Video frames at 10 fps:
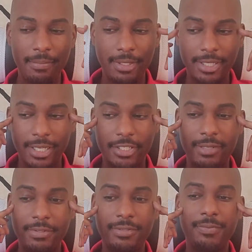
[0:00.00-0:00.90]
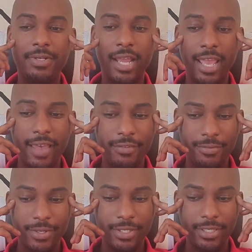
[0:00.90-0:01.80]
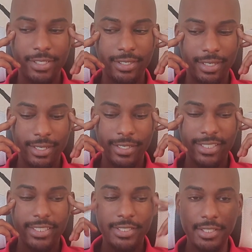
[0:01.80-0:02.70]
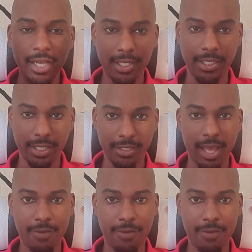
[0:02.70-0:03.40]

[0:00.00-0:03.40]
But the Egyptian one I haven't really studied.